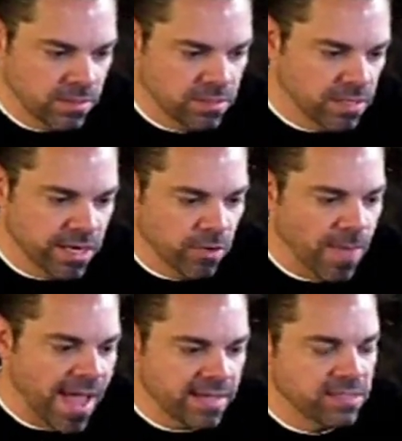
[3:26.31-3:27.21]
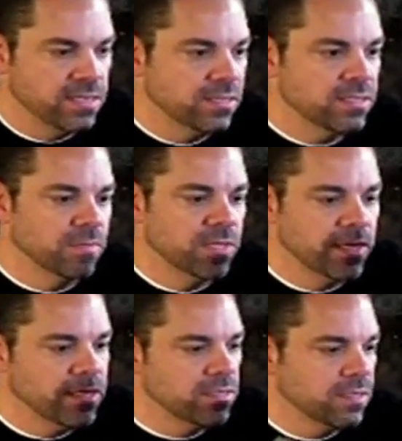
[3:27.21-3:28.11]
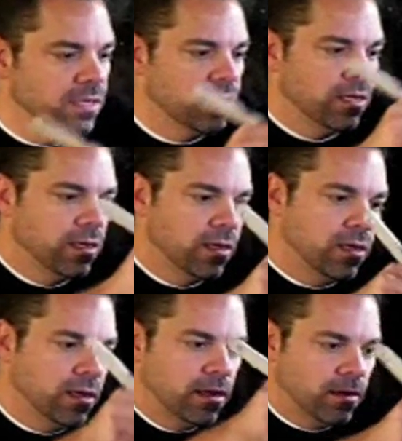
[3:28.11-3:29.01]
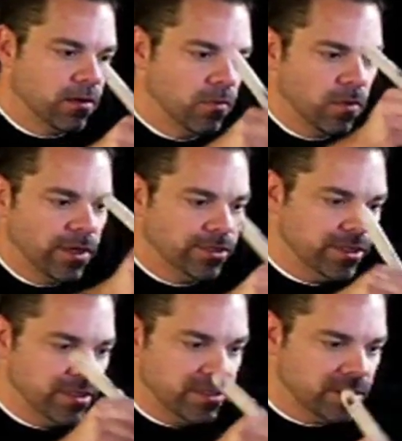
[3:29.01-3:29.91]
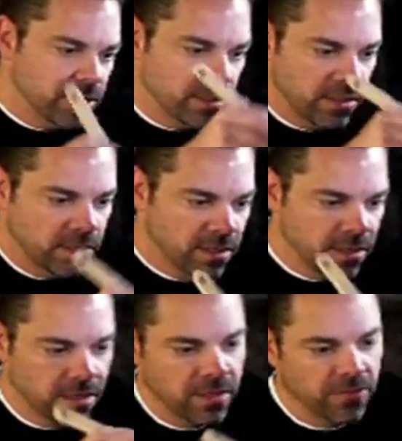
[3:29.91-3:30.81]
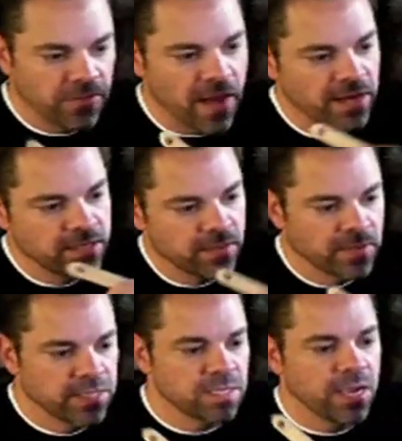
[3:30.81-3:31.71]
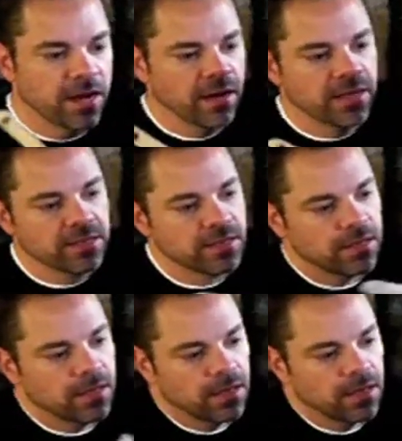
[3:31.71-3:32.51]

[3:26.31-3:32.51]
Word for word: It's going to help accent some of these ridges and define some of these areas